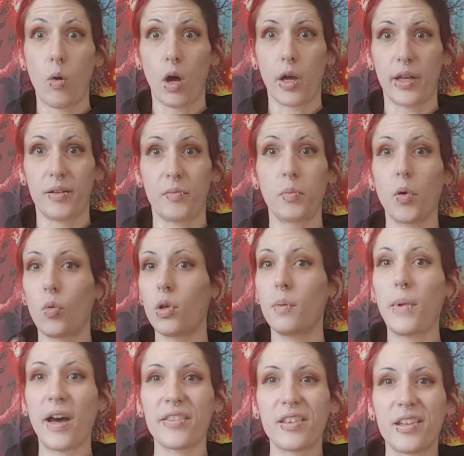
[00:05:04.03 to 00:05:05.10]
one, but what
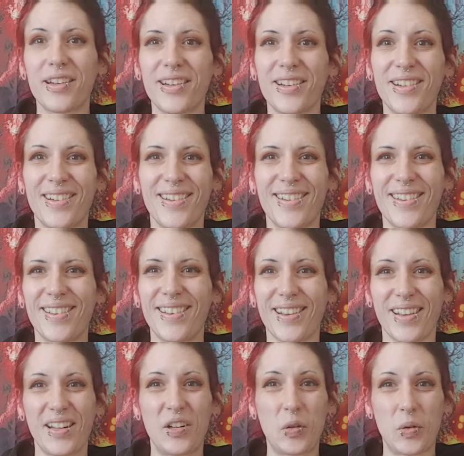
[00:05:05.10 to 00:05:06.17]
about the
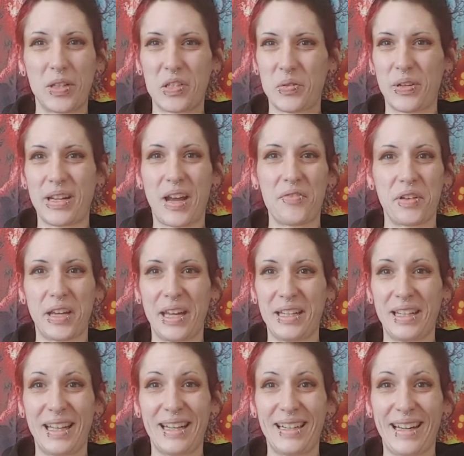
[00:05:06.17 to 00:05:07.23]
little ones we
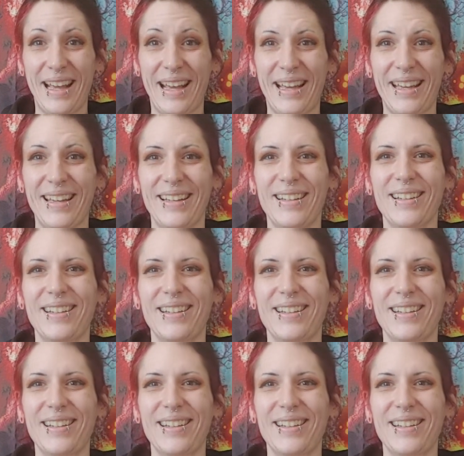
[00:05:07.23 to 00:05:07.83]
navigate day to day?